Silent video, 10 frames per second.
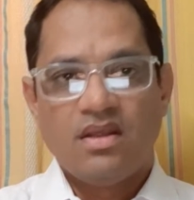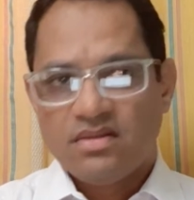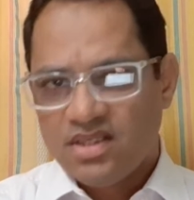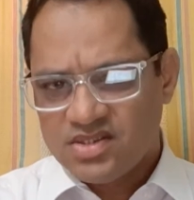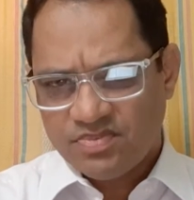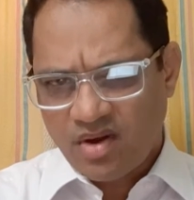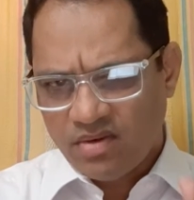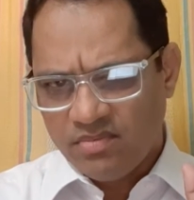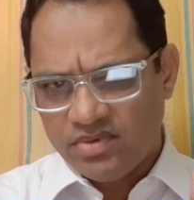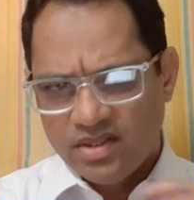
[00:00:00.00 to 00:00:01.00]
This
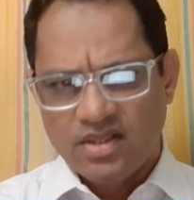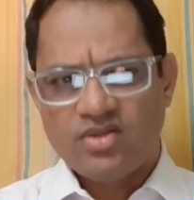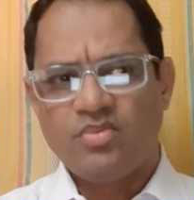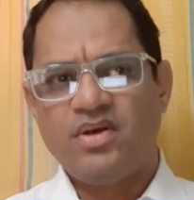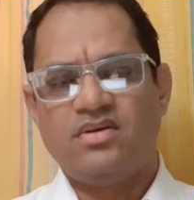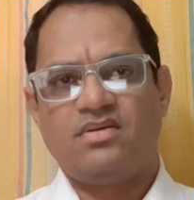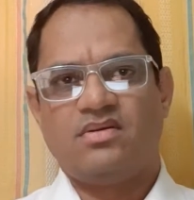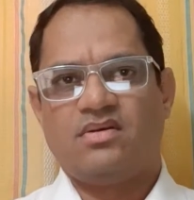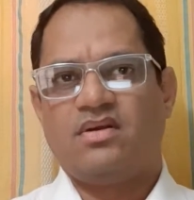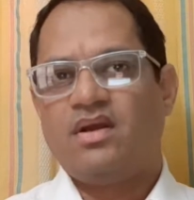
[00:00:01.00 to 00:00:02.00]
problem needed to be
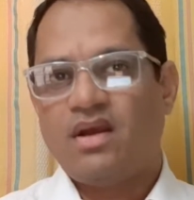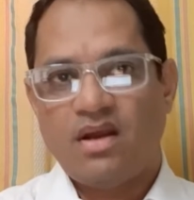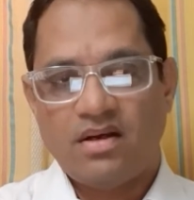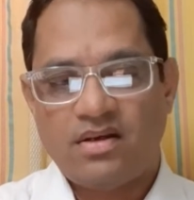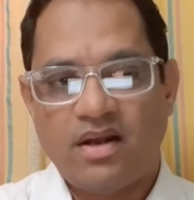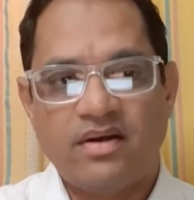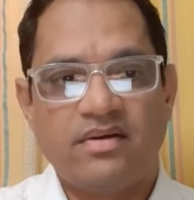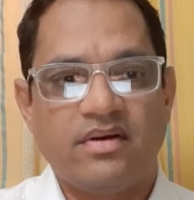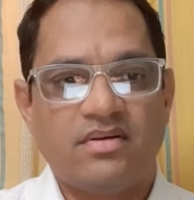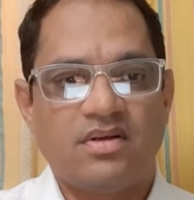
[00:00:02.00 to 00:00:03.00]

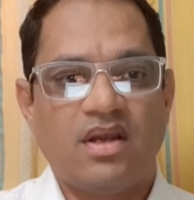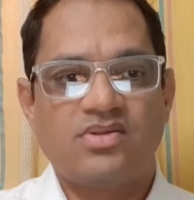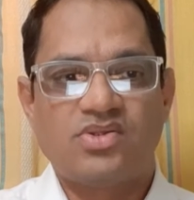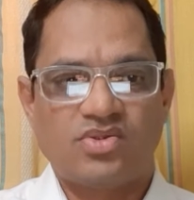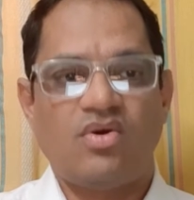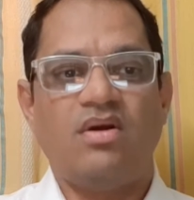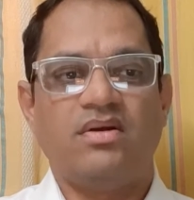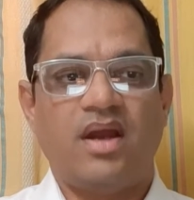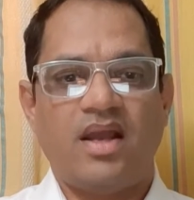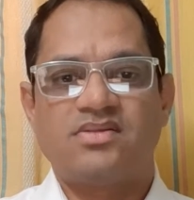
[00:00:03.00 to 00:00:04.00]
targeted and solved
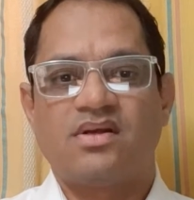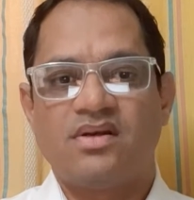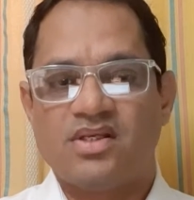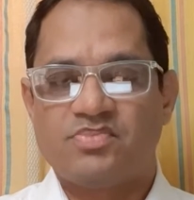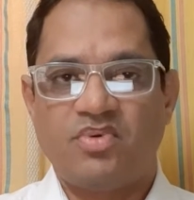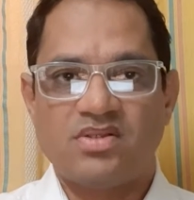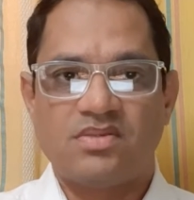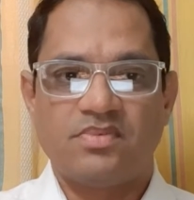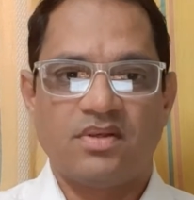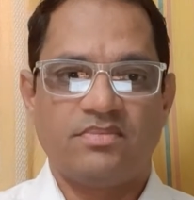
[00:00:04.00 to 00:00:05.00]
as early as
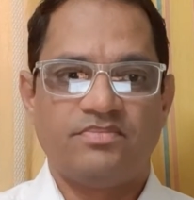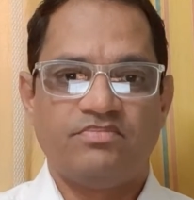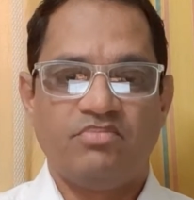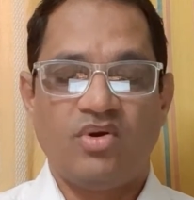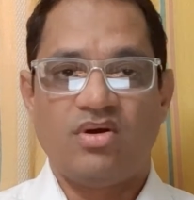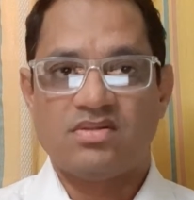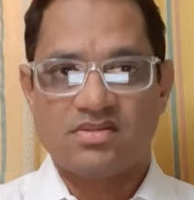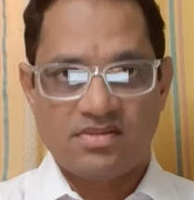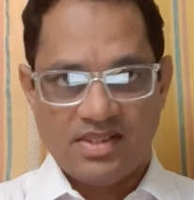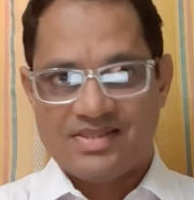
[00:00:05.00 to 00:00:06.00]
possible,
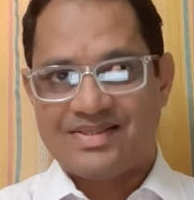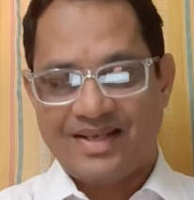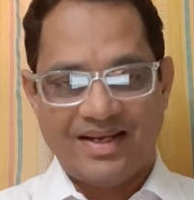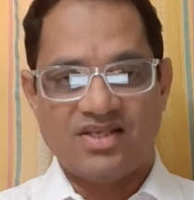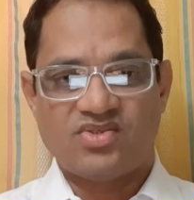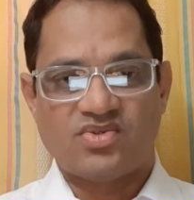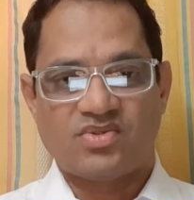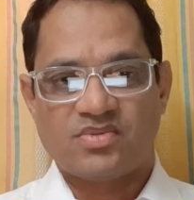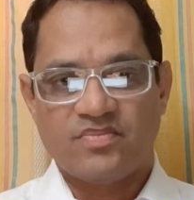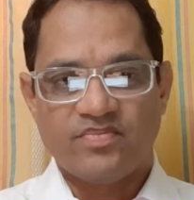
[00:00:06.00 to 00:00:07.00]
because these
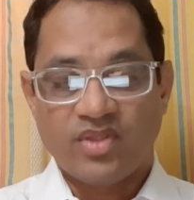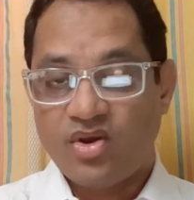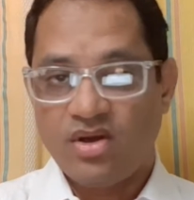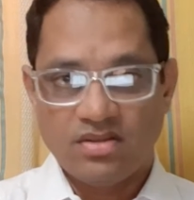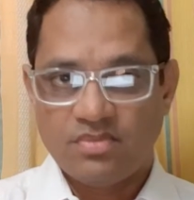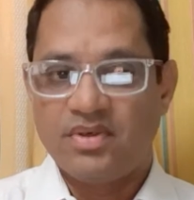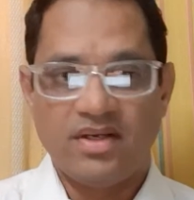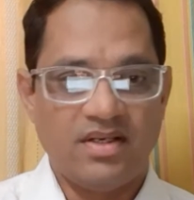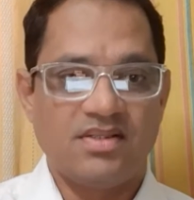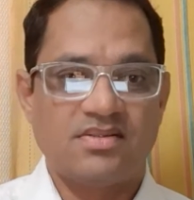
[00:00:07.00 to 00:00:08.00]
ladies, going to be
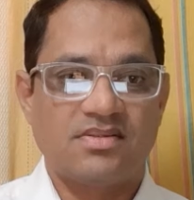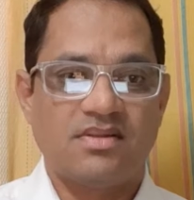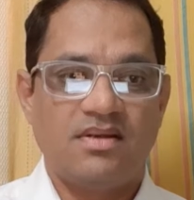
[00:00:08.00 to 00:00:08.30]
ladies,